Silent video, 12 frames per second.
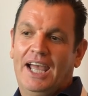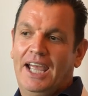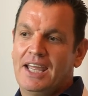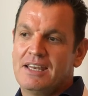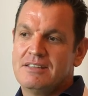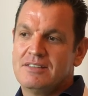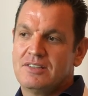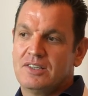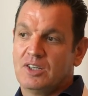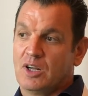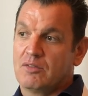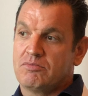And,
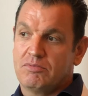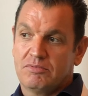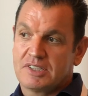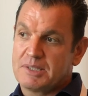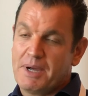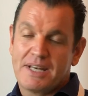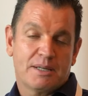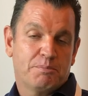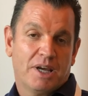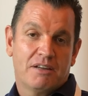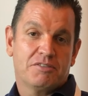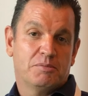you know,
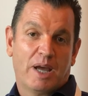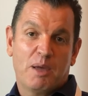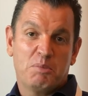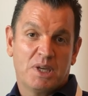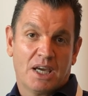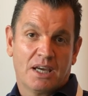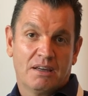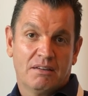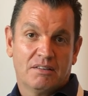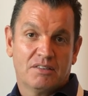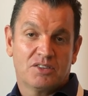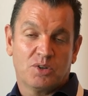Symantec paid for my MBA.
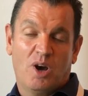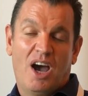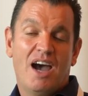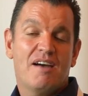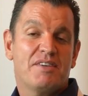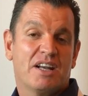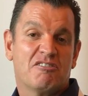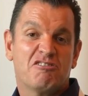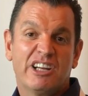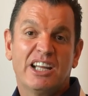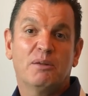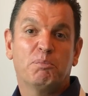Mm-hmm. So I've had a
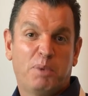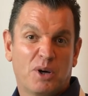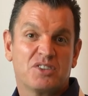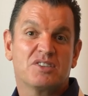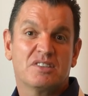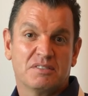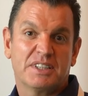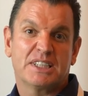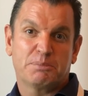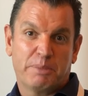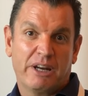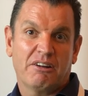real positive
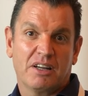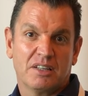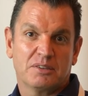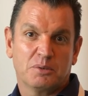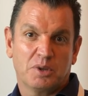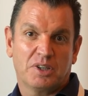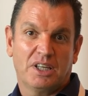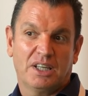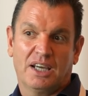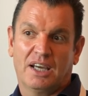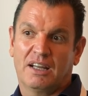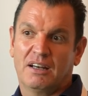experience working here.